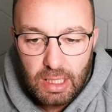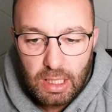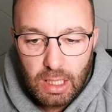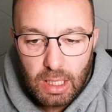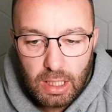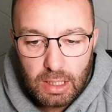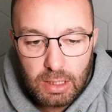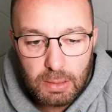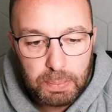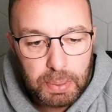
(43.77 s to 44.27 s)

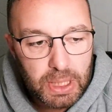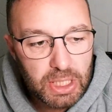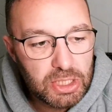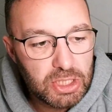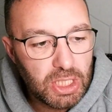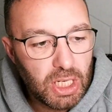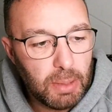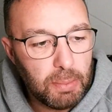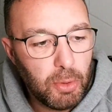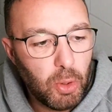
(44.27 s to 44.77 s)
and the
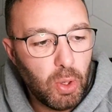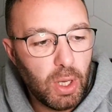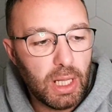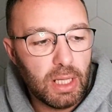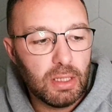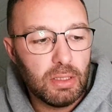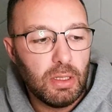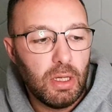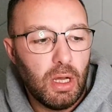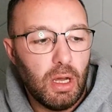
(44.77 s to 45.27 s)

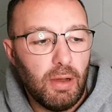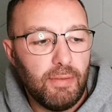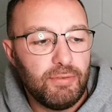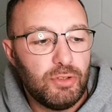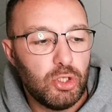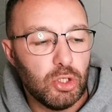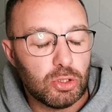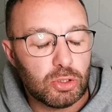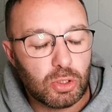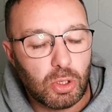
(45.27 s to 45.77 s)
PGMOL have
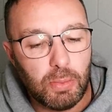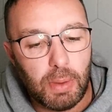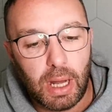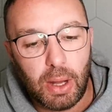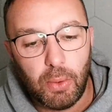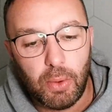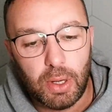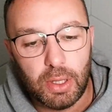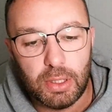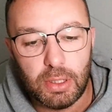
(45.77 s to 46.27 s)
just come
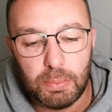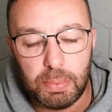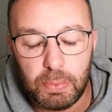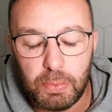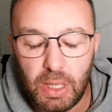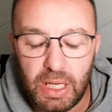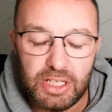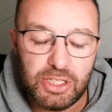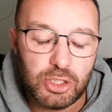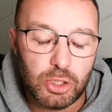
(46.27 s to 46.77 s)
out and have
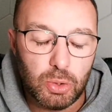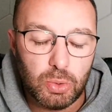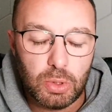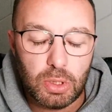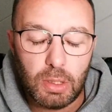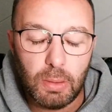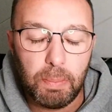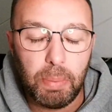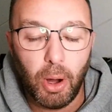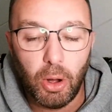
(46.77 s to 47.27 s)
issued
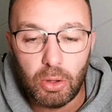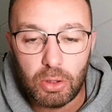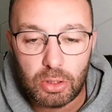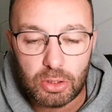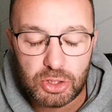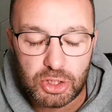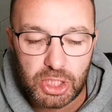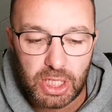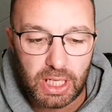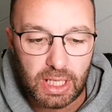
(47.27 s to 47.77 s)
an
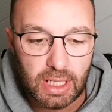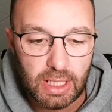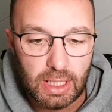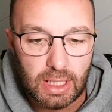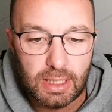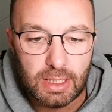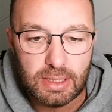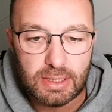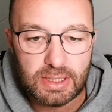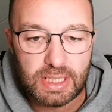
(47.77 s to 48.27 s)
apology
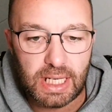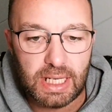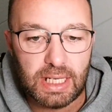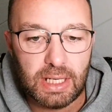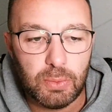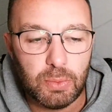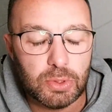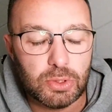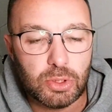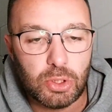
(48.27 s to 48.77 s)
saying
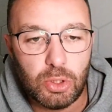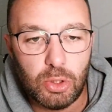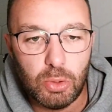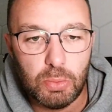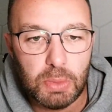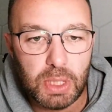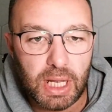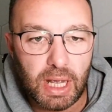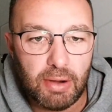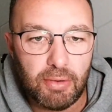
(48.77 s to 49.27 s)
it was
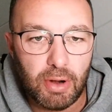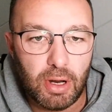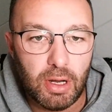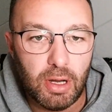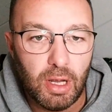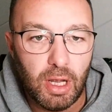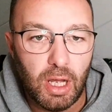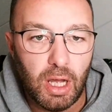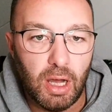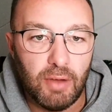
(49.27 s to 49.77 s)
human error
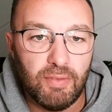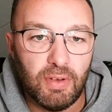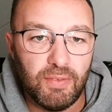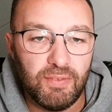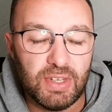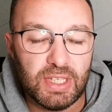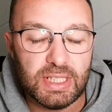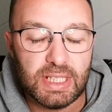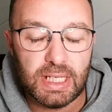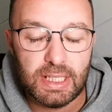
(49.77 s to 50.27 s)
and that
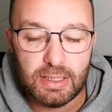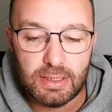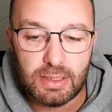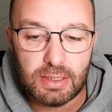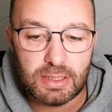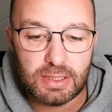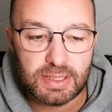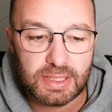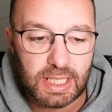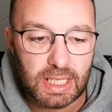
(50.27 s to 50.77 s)
they
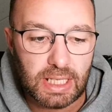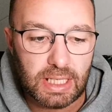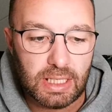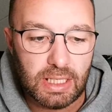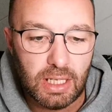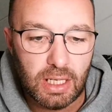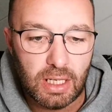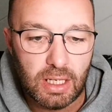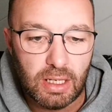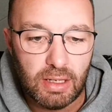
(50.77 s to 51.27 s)
didn't
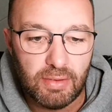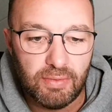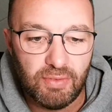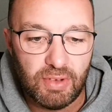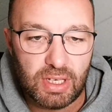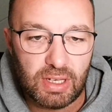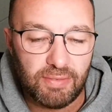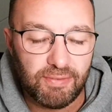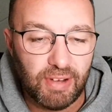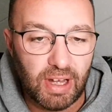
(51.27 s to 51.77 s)
see the
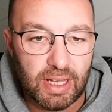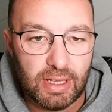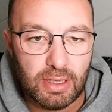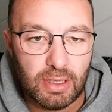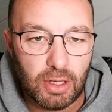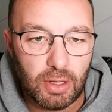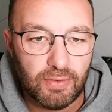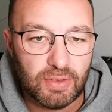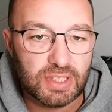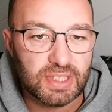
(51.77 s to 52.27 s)

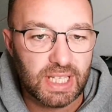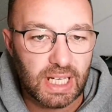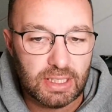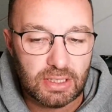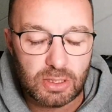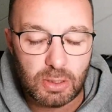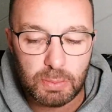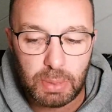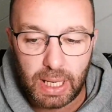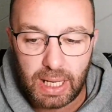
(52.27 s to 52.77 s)
defender, the
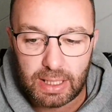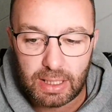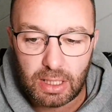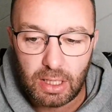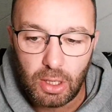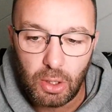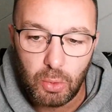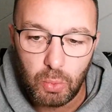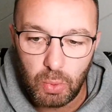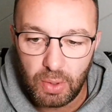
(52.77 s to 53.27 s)
centre-back,
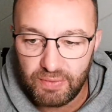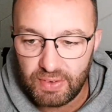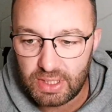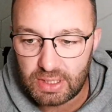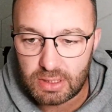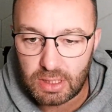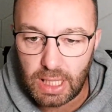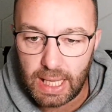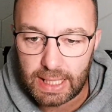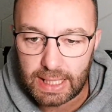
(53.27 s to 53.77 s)
with
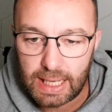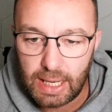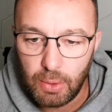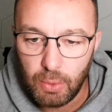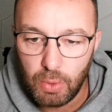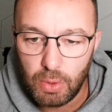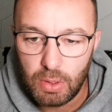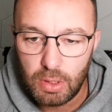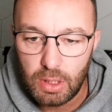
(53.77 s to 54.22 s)
his leg out.